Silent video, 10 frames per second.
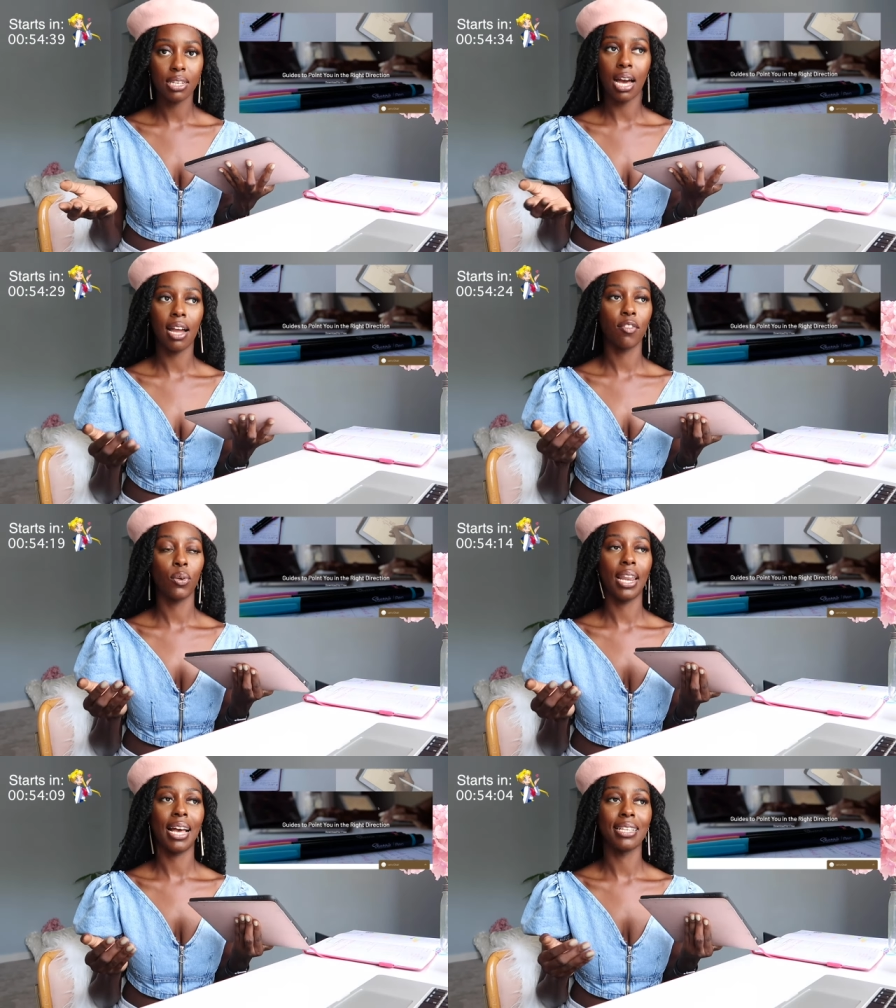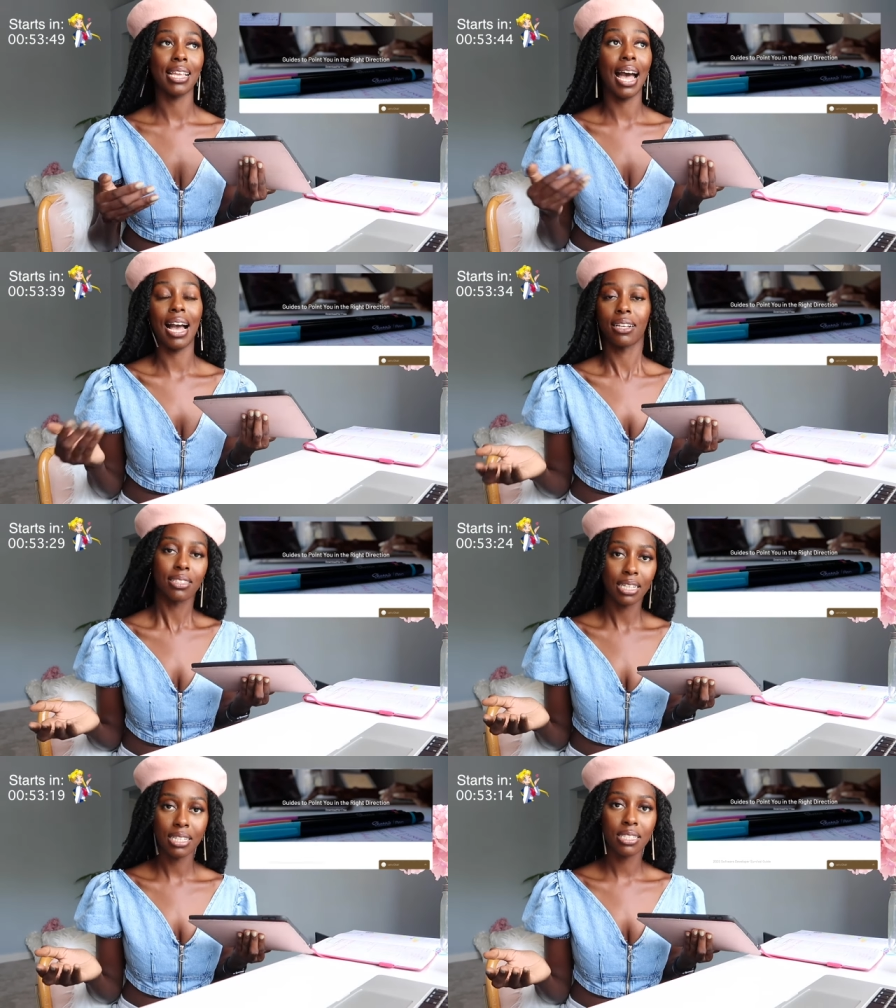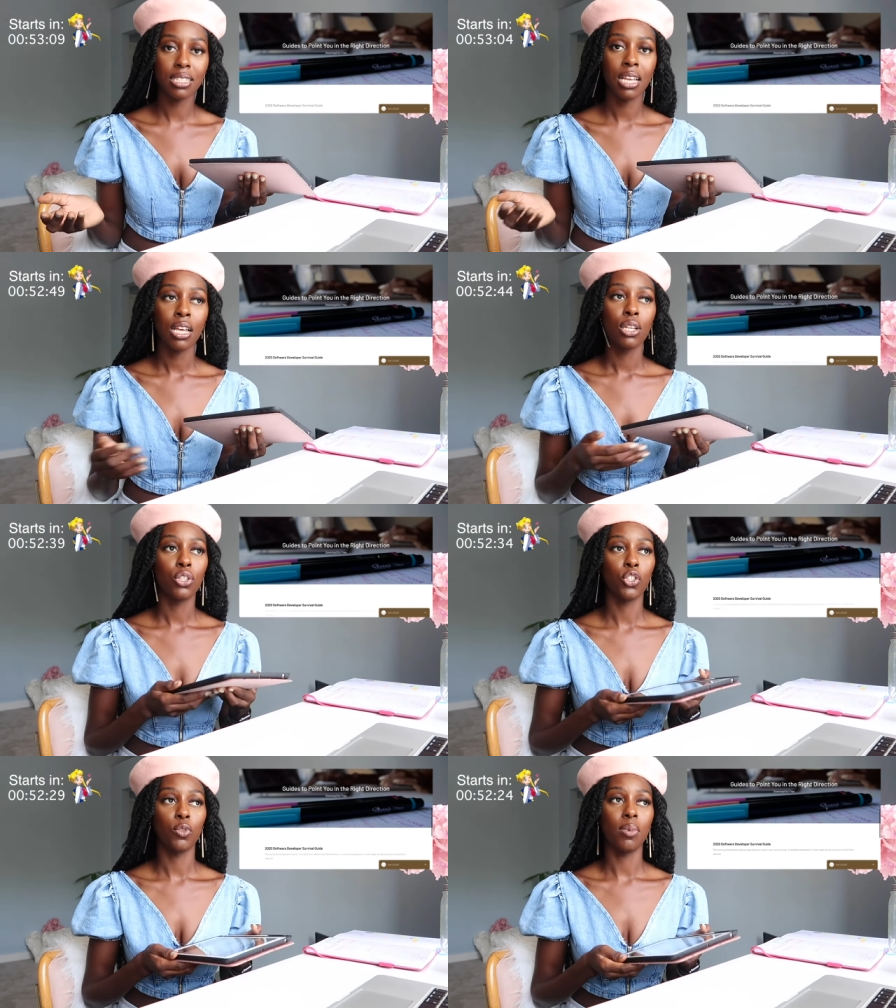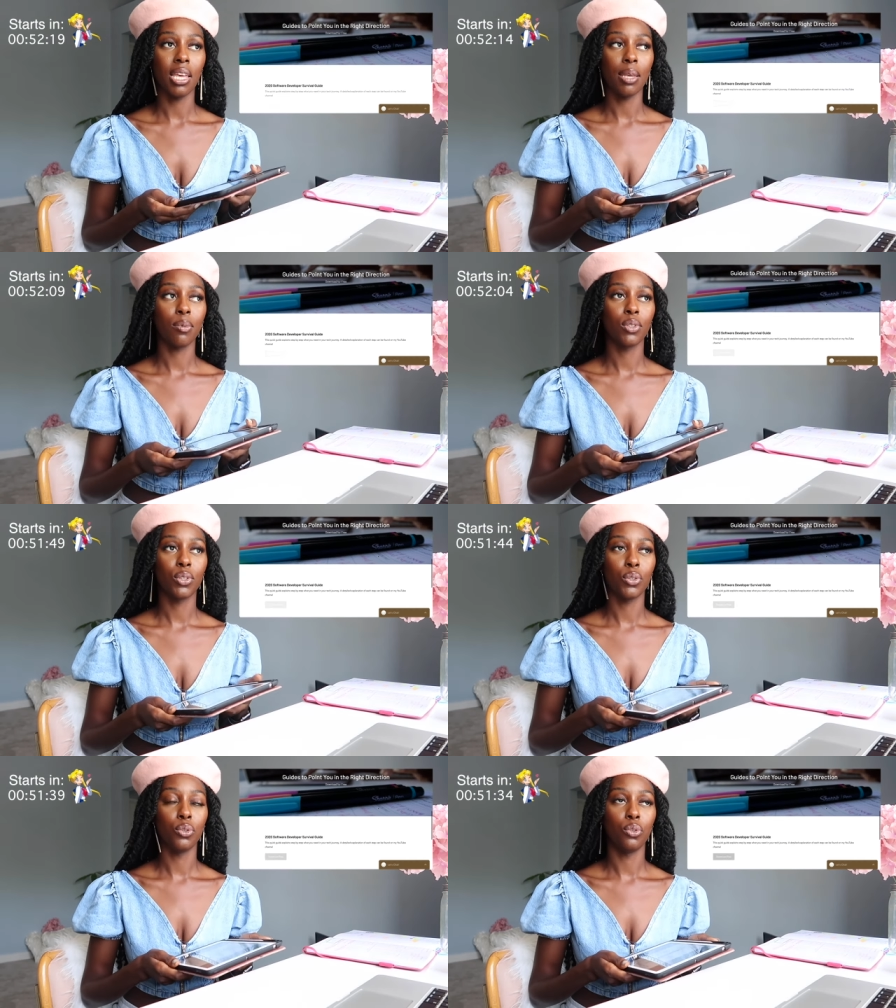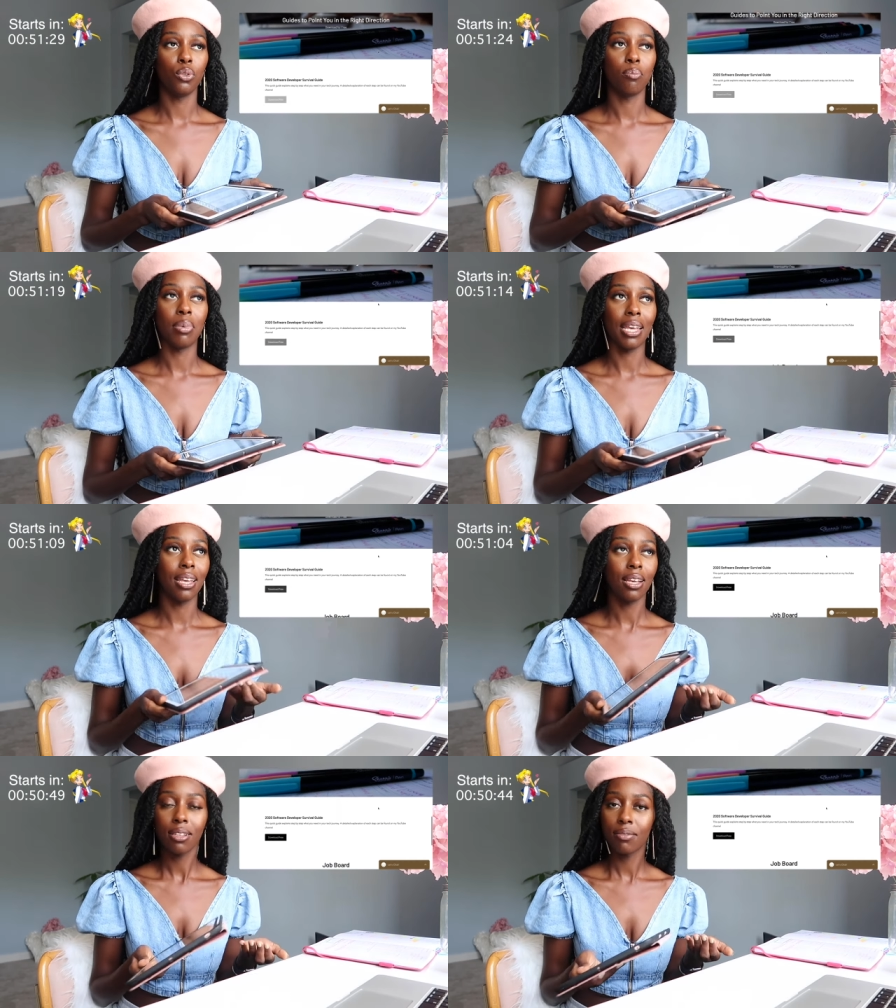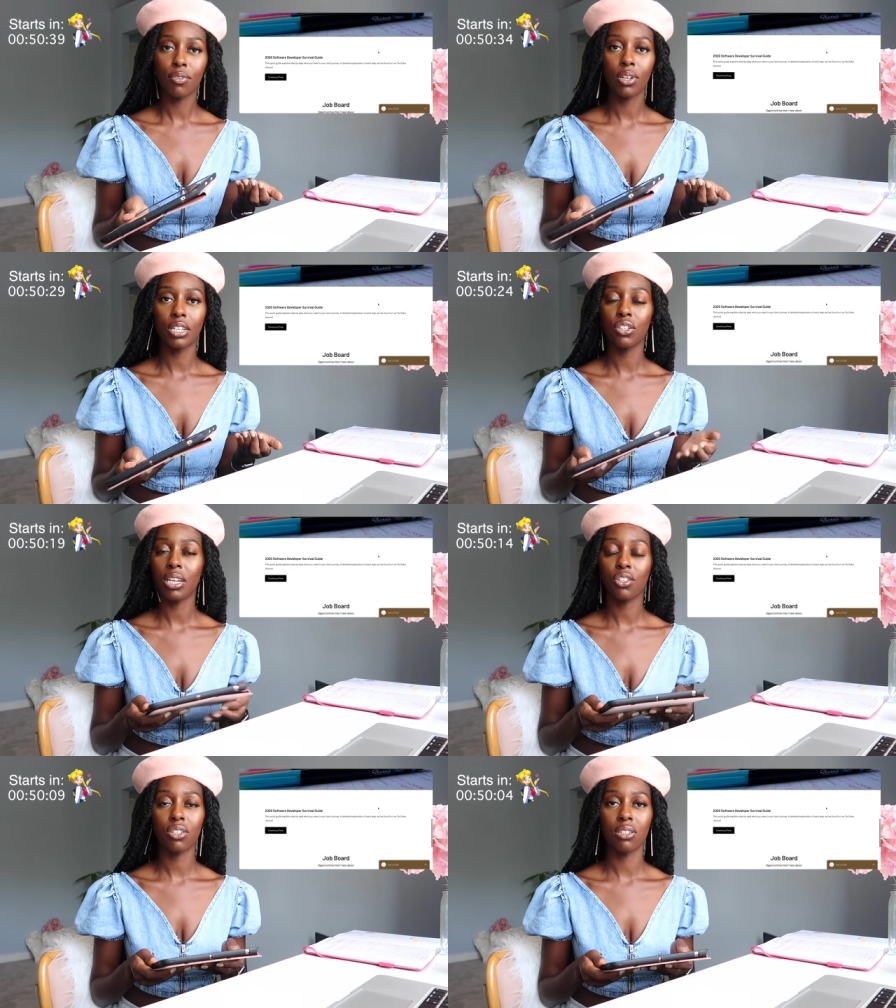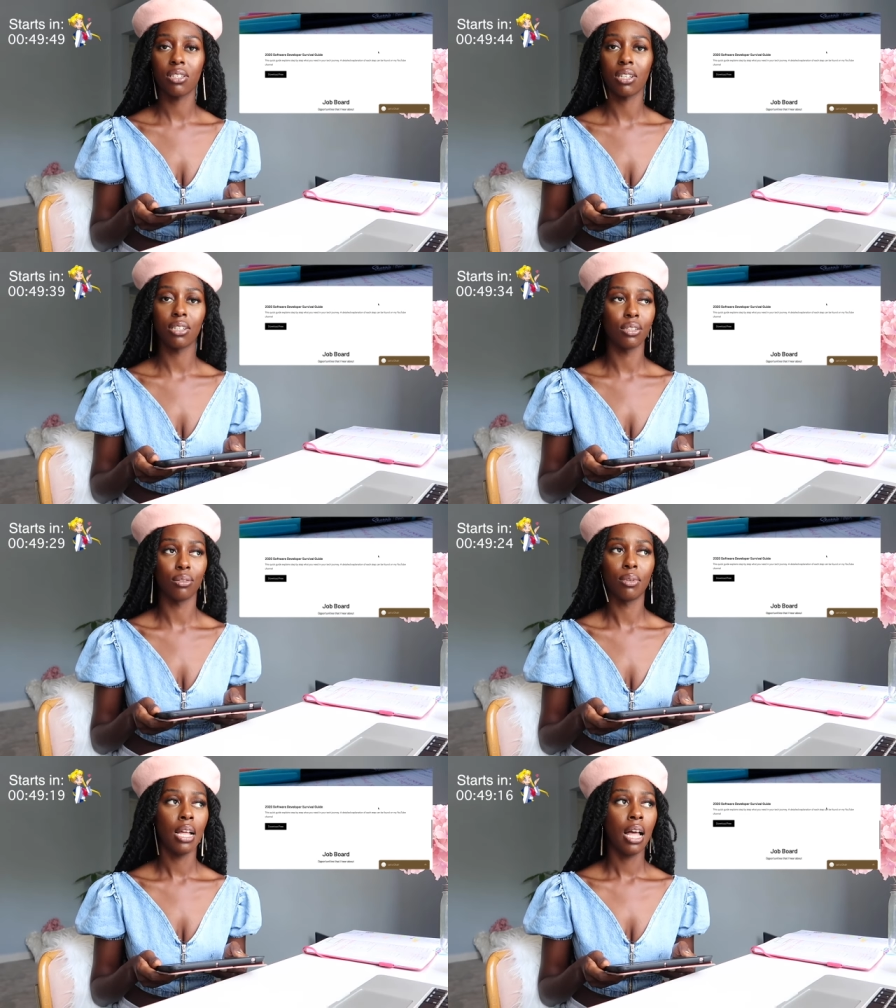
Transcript: Not everyone has access to be able to pay for education. So